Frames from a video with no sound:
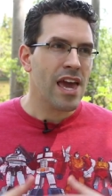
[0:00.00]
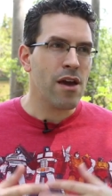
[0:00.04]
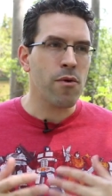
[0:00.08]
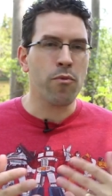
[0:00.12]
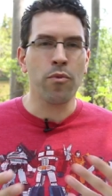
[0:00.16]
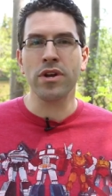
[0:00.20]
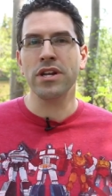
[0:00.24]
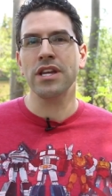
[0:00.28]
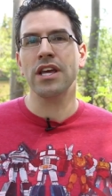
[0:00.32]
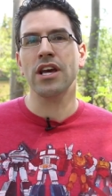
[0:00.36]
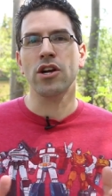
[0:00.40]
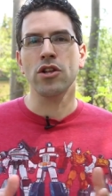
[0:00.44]
It
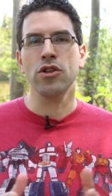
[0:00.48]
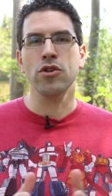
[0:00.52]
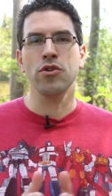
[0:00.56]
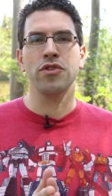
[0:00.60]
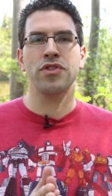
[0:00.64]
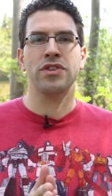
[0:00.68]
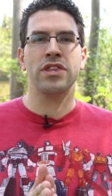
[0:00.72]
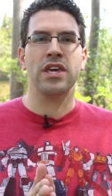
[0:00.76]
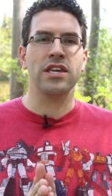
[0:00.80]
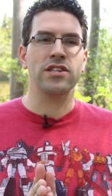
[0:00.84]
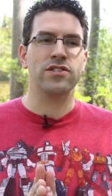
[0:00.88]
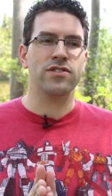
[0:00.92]
wouldn't
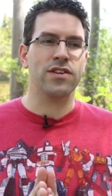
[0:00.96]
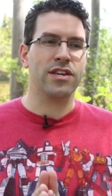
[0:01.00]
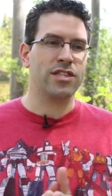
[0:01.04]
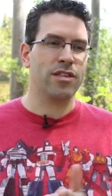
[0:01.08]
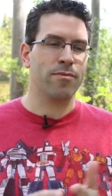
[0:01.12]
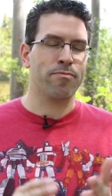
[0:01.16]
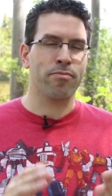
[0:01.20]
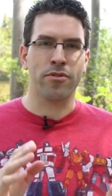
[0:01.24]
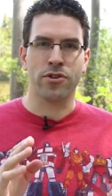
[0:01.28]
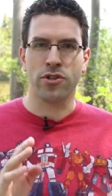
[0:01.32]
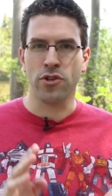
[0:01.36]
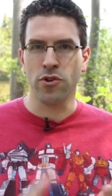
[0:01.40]
include things like
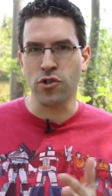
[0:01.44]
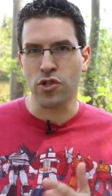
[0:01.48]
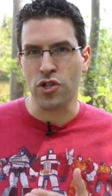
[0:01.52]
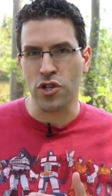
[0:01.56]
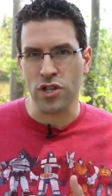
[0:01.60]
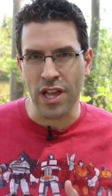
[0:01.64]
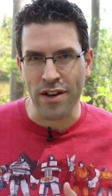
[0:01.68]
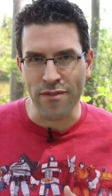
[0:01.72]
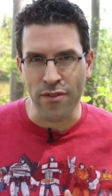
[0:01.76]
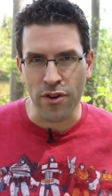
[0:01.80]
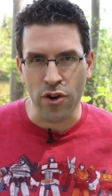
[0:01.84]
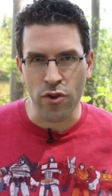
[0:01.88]
the
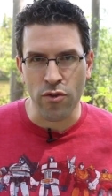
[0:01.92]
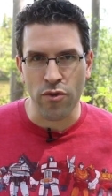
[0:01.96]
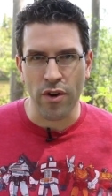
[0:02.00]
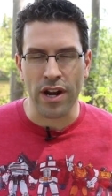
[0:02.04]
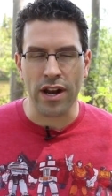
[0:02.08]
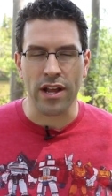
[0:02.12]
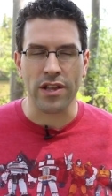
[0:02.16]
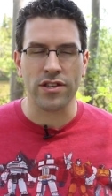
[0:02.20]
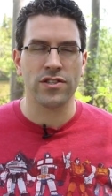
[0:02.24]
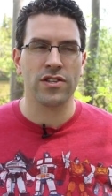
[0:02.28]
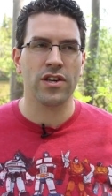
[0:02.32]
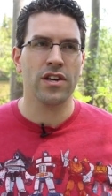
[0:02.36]
producer level
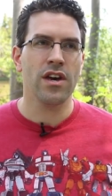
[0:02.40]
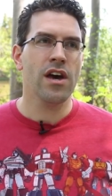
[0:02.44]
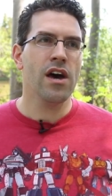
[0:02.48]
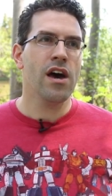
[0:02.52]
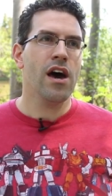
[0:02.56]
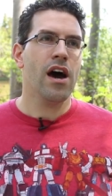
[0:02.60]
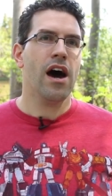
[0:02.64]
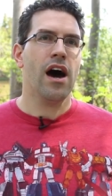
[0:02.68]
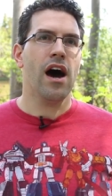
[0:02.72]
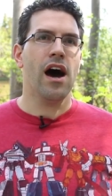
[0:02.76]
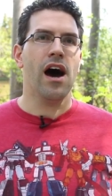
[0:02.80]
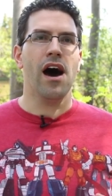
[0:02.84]
credits,
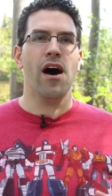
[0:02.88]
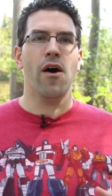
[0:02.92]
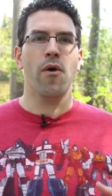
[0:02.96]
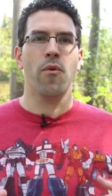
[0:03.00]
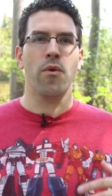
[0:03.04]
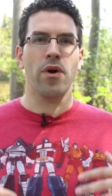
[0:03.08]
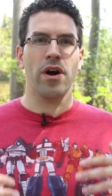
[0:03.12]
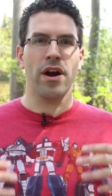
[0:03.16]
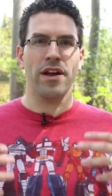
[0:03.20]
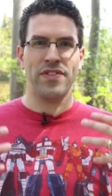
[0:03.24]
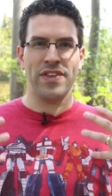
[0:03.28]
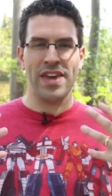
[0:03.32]
uh,
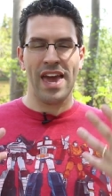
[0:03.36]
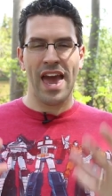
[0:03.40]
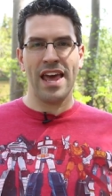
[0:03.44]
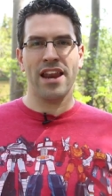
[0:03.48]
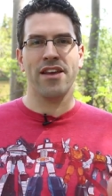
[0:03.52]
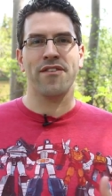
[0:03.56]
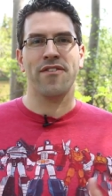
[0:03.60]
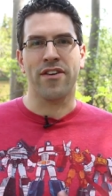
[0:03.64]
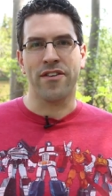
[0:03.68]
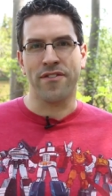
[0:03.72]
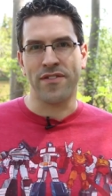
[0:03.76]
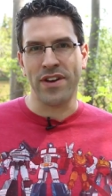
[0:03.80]
where at the
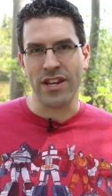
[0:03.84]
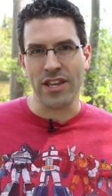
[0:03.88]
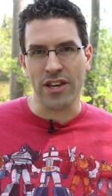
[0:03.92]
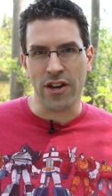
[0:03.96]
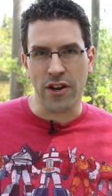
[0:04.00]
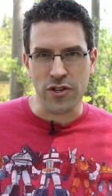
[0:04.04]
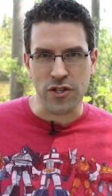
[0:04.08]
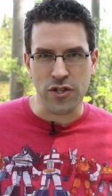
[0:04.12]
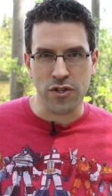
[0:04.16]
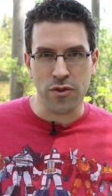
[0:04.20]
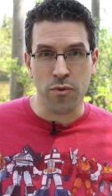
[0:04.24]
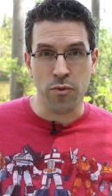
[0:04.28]
end of our
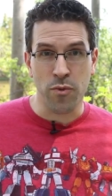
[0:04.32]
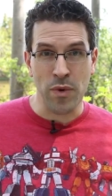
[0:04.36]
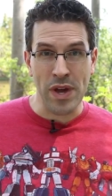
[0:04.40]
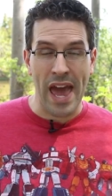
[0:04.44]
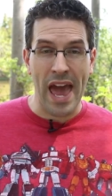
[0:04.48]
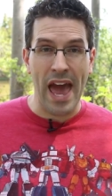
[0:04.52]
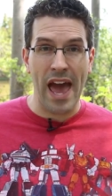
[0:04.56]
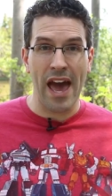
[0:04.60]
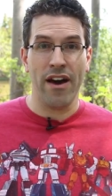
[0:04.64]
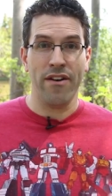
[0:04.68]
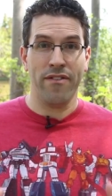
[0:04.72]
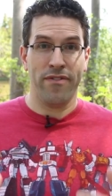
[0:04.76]
videos, we
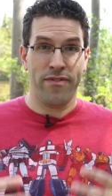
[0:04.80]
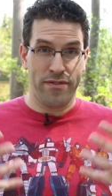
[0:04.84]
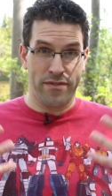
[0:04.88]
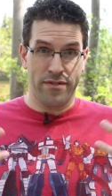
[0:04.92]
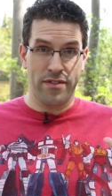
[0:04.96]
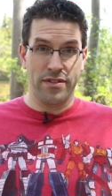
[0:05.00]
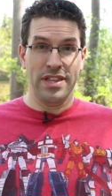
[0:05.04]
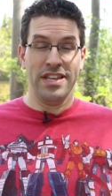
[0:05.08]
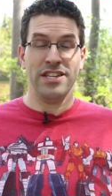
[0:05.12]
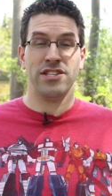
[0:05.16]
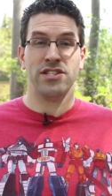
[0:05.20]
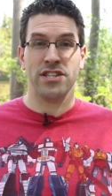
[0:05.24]
have
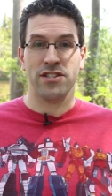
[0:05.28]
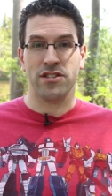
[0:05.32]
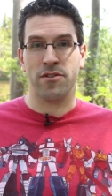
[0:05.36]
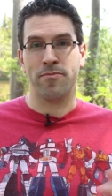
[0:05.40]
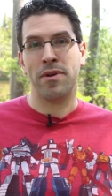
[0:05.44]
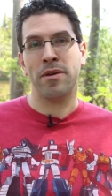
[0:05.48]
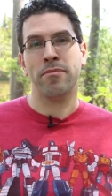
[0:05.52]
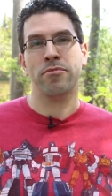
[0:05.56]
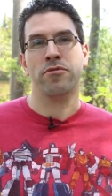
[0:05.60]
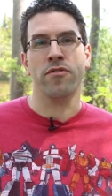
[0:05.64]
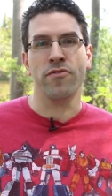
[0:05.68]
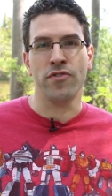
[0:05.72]
listings
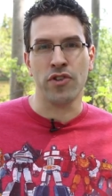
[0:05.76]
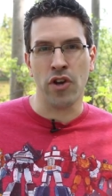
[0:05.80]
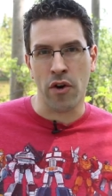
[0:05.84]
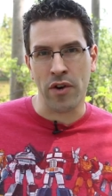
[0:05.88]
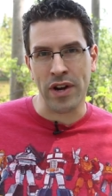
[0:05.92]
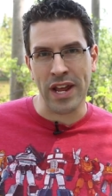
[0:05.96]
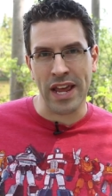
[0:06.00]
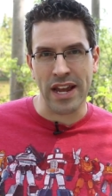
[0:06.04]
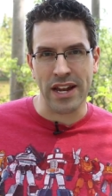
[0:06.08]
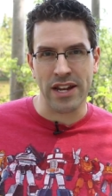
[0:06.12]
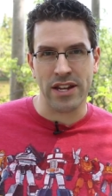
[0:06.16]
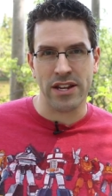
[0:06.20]
of people who've
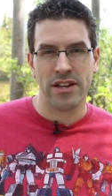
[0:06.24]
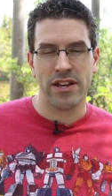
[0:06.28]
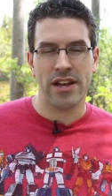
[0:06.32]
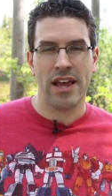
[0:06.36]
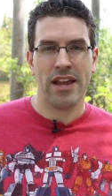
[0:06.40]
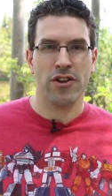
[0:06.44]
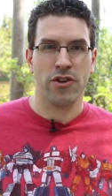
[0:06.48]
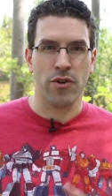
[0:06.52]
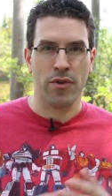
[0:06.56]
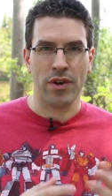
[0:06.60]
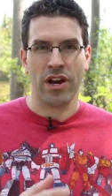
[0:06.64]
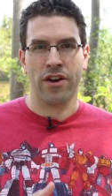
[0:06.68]
donated
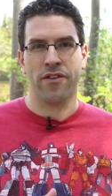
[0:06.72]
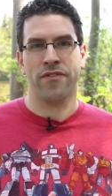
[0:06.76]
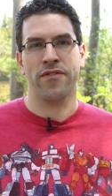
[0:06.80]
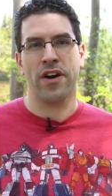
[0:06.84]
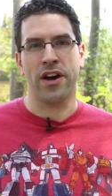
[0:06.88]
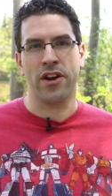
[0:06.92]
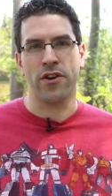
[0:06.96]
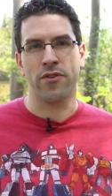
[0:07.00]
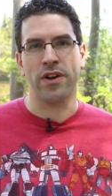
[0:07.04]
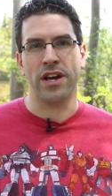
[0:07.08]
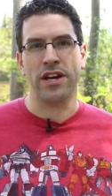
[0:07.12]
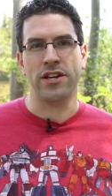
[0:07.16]
during our
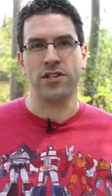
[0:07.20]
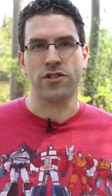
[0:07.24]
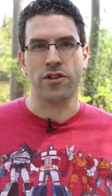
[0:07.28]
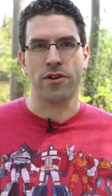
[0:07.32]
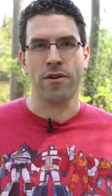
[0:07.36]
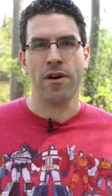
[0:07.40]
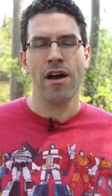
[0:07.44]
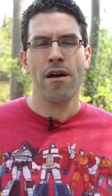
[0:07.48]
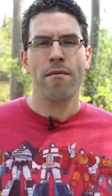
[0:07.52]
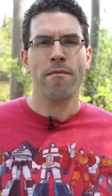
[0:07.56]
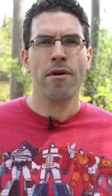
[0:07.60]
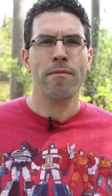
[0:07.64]

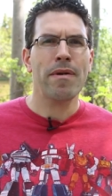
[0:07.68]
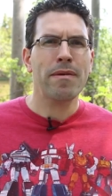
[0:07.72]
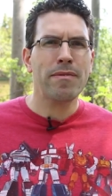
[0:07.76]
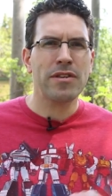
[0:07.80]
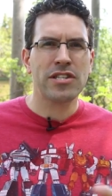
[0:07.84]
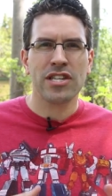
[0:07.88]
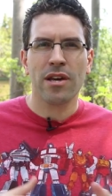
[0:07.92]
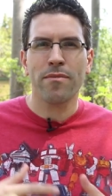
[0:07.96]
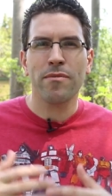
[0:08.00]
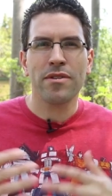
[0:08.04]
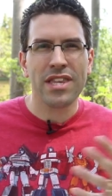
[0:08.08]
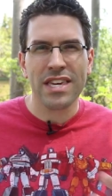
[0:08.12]
fundraiser. But maybe
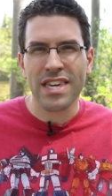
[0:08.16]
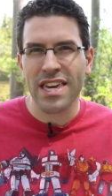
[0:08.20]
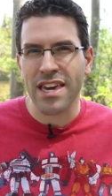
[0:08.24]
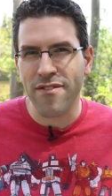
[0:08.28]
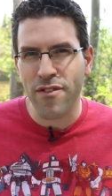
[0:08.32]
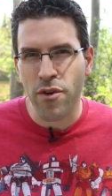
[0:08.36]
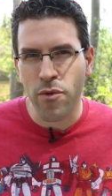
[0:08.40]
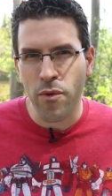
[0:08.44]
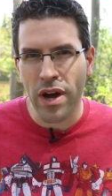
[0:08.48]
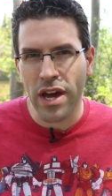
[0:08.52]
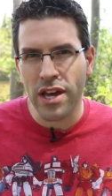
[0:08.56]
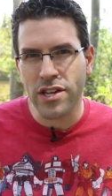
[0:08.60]
some of the
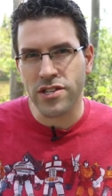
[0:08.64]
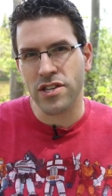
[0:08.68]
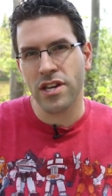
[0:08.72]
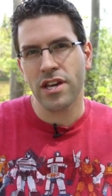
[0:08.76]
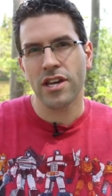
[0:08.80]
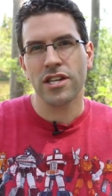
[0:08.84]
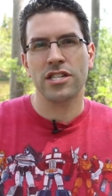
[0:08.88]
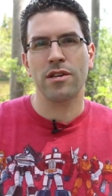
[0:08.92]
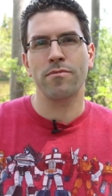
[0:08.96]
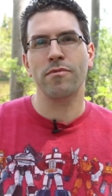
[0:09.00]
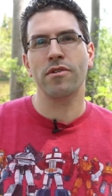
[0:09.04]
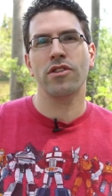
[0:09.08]
giveaways,
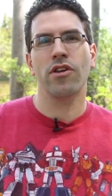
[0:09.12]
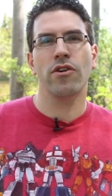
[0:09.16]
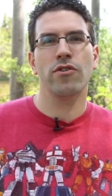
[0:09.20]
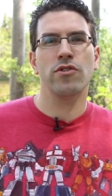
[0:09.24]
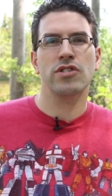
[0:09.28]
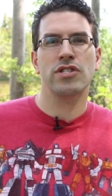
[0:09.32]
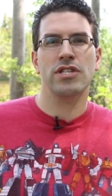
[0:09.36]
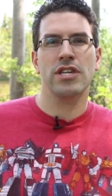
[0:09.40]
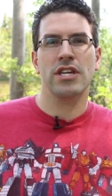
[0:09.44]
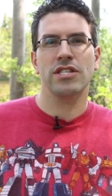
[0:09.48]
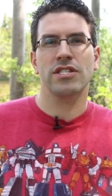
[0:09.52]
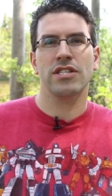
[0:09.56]
some of
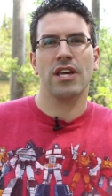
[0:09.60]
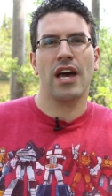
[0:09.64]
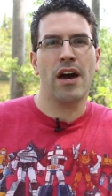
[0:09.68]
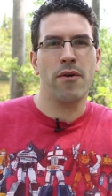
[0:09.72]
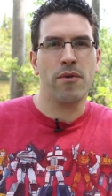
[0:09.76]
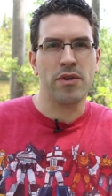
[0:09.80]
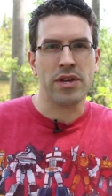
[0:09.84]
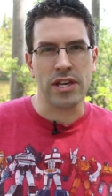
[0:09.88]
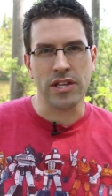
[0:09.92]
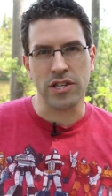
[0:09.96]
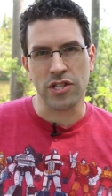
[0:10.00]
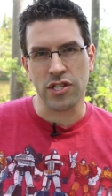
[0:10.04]
those things I
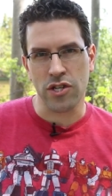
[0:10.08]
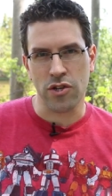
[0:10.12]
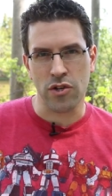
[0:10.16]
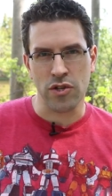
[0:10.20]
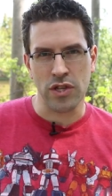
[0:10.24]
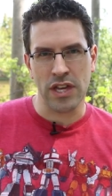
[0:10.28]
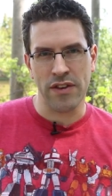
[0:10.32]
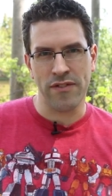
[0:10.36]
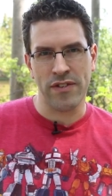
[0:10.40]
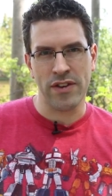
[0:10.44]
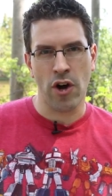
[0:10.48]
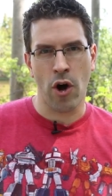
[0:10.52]
would consider
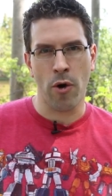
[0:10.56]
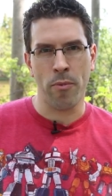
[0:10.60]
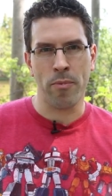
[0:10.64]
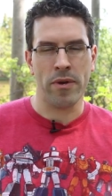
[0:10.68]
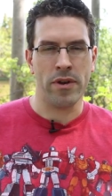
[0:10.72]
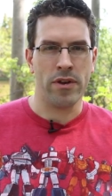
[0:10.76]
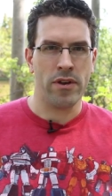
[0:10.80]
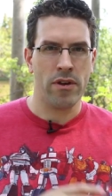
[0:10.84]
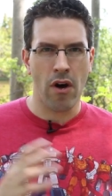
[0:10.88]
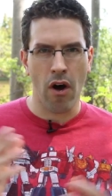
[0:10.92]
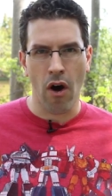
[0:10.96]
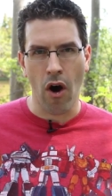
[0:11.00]
leaving
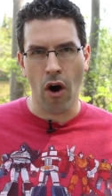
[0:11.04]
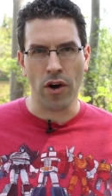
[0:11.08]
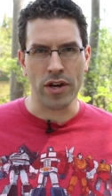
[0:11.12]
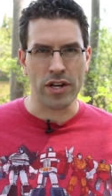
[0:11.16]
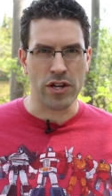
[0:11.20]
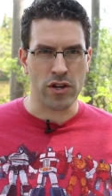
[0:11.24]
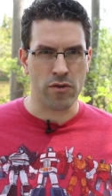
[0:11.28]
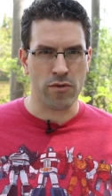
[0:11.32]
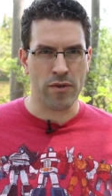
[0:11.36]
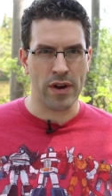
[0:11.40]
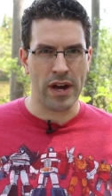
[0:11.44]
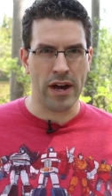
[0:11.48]
open all
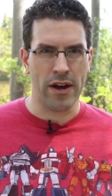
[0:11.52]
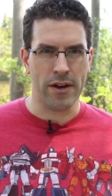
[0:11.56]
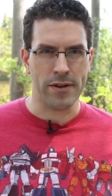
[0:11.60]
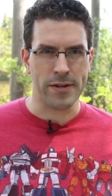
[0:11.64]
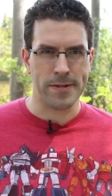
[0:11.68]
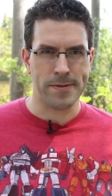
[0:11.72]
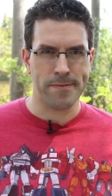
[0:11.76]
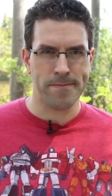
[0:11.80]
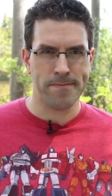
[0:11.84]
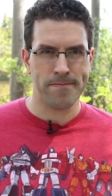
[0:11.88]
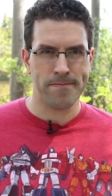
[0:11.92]
year round.